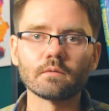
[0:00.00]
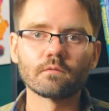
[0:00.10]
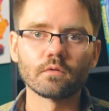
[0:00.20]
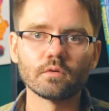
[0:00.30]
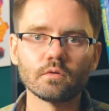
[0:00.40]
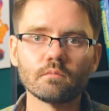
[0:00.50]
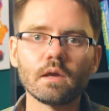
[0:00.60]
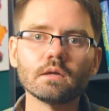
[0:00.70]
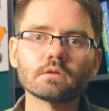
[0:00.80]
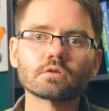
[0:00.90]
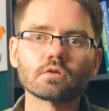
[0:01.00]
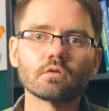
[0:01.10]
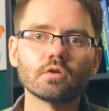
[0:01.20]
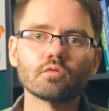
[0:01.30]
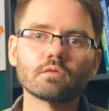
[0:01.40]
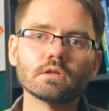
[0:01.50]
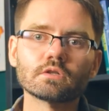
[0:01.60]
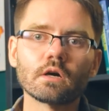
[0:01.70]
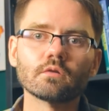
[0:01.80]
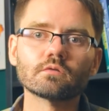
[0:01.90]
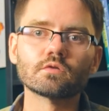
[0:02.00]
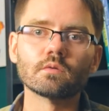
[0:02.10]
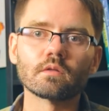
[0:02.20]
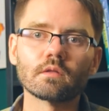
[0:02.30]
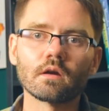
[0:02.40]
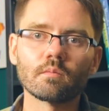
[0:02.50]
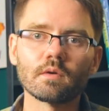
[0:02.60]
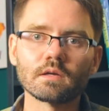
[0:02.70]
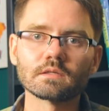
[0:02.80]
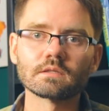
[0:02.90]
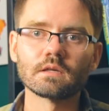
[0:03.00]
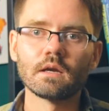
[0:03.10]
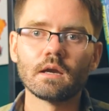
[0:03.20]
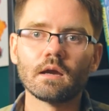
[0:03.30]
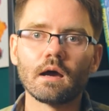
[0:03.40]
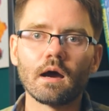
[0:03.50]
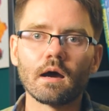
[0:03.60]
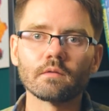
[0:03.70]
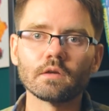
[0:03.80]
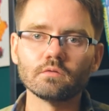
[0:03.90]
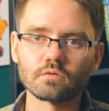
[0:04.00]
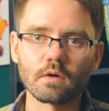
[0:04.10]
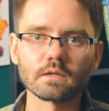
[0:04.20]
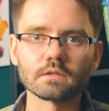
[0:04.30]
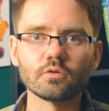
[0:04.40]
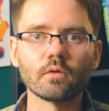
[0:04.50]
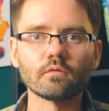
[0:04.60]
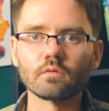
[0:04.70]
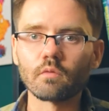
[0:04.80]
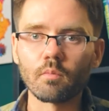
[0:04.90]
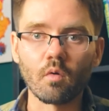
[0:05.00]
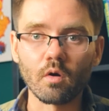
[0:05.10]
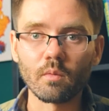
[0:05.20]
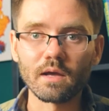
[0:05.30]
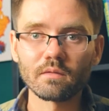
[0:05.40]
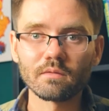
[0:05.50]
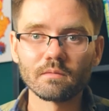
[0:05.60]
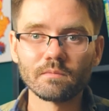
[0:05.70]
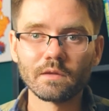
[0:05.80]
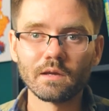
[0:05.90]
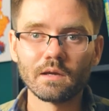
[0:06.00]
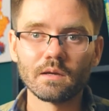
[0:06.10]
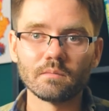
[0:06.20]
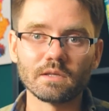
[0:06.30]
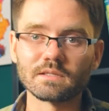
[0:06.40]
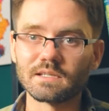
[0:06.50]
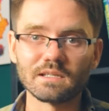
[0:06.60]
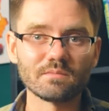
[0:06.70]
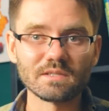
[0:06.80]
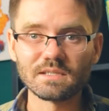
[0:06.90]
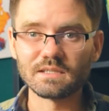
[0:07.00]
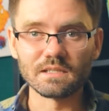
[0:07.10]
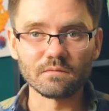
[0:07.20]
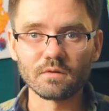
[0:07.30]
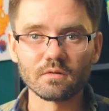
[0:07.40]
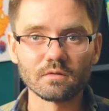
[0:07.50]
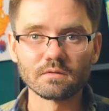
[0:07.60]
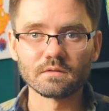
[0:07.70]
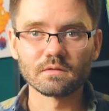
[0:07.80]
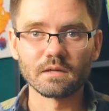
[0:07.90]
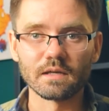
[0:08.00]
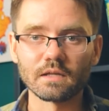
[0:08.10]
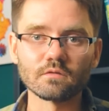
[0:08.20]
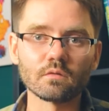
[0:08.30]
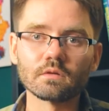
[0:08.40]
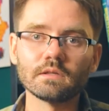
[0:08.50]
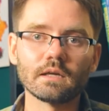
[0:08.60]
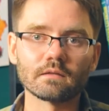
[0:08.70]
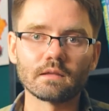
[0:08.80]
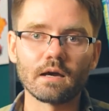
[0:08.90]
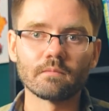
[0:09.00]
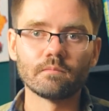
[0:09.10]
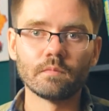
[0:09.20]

for you, make sure you reach out to a therapist that you trust and you have good rapport with, because intimacy is difficult, and I totally get that.